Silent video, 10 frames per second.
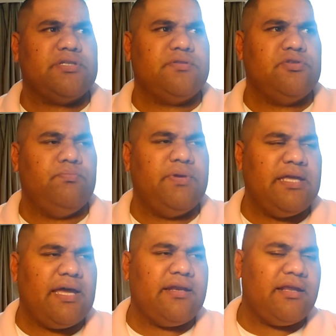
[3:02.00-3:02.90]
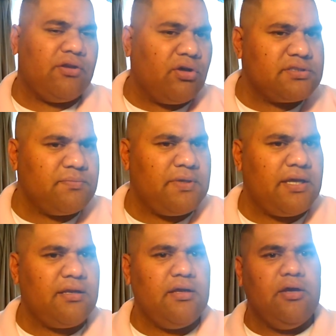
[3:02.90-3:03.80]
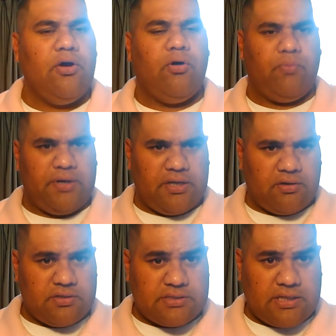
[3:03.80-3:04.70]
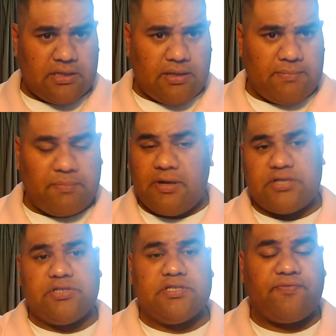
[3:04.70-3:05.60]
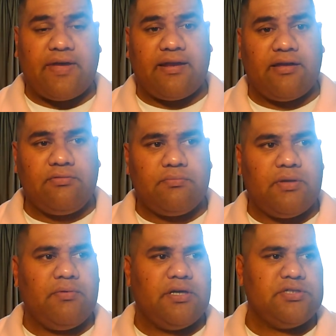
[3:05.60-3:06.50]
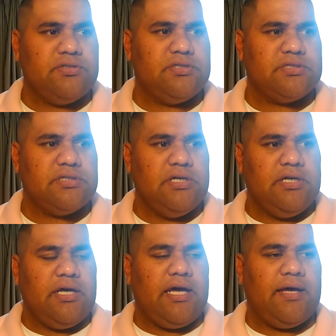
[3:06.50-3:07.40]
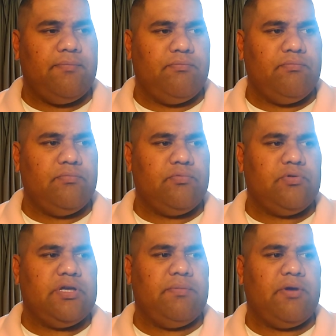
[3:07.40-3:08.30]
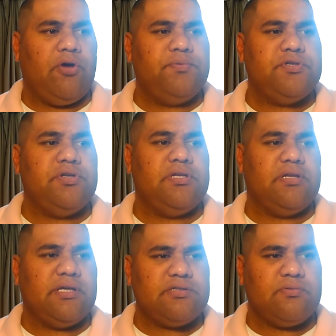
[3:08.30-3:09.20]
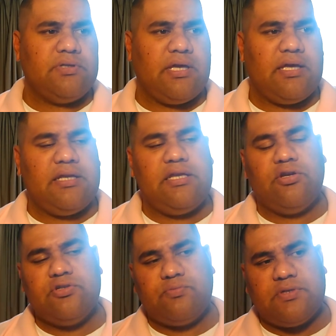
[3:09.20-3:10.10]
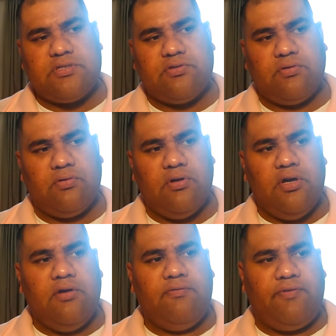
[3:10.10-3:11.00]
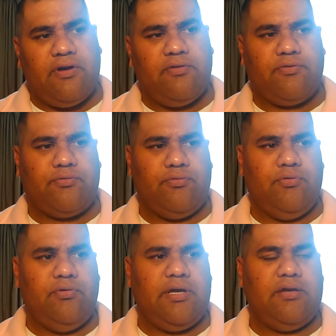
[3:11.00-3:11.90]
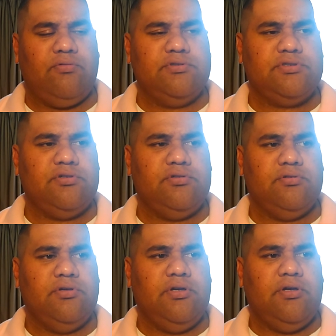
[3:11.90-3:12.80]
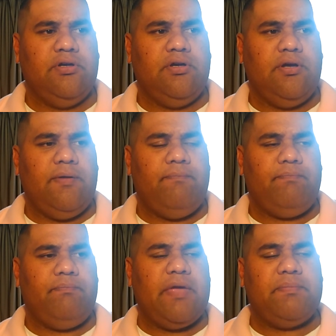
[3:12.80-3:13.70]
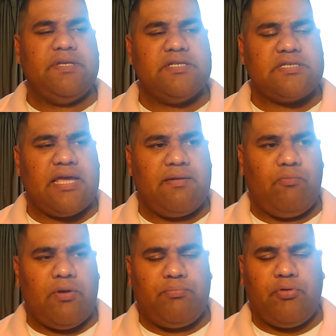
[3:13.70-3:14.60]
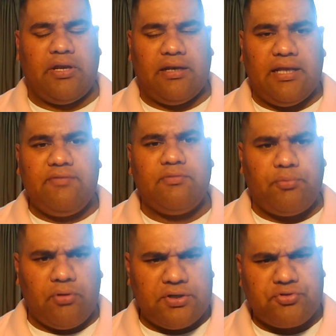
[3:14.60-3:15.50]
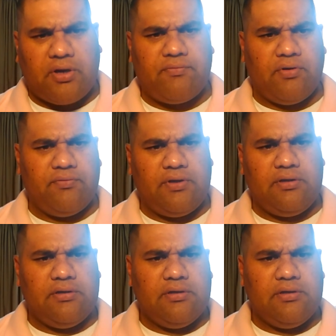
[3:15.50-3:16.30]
rucks to be at and not to be at, or when he knows that maybe I should just fan out, maybe I should just get my opportunity to the next one, and he knows when to follow through, and also maybe just at one point leave the ball and drive over,